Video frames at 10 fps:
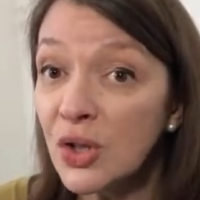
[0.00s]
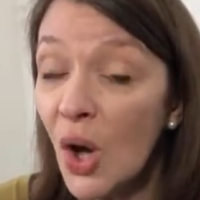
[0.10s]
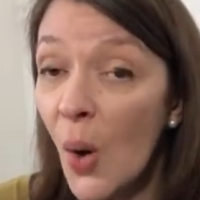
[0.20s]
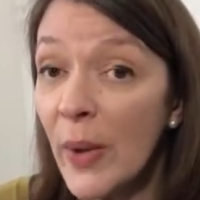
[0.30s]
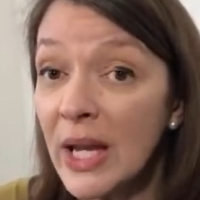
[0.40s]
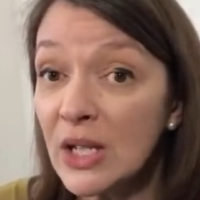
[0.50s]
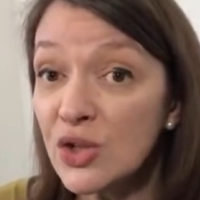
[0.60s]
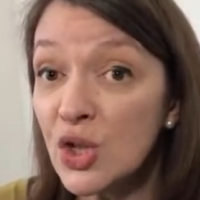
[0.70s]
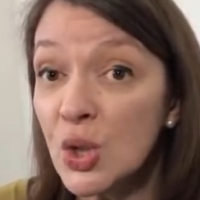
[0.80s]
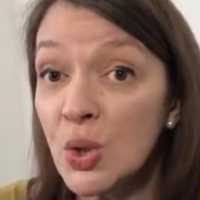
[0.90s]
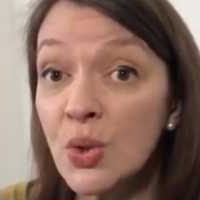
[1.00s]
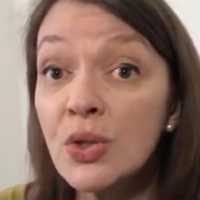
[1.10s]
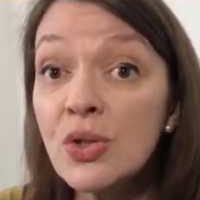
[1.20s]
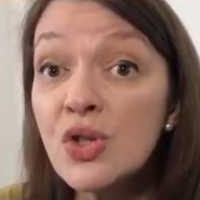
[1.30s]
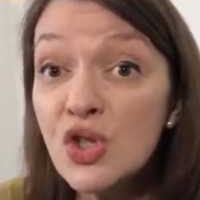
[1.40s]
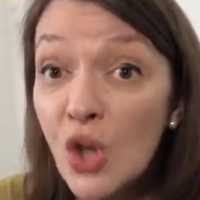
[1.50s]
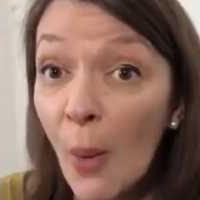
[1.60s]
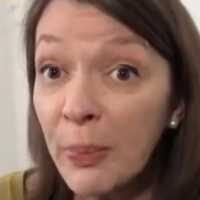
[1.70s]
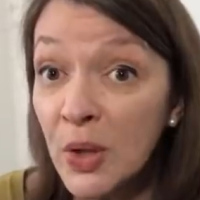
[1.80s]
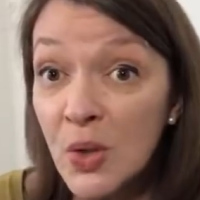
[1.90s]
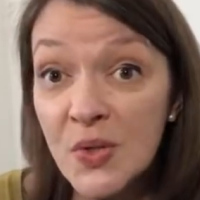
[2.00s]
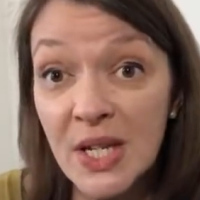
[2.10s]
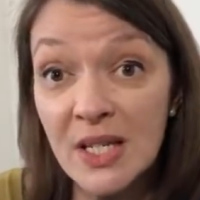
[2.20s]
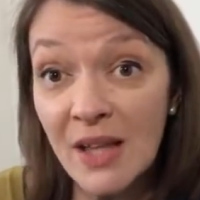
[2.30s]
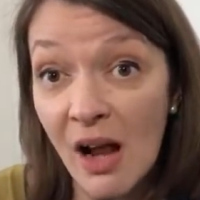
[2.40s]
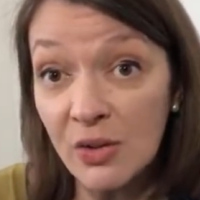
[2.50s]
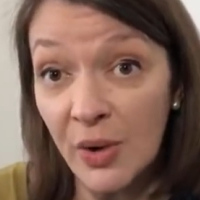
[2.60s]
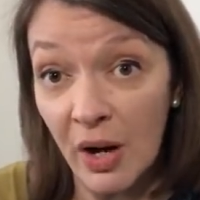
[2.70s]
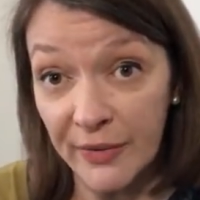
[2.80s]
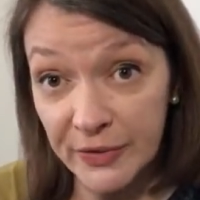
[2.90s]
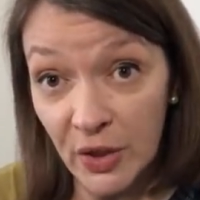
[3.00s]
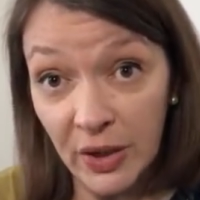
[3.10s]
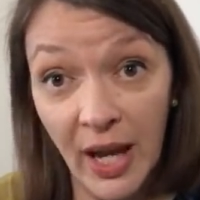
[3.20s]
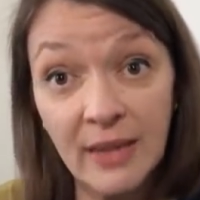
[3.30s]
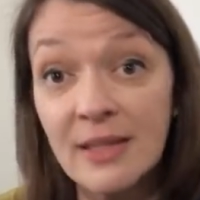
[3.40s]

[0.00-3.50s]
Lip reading: going to stop using Stylecraft, okay?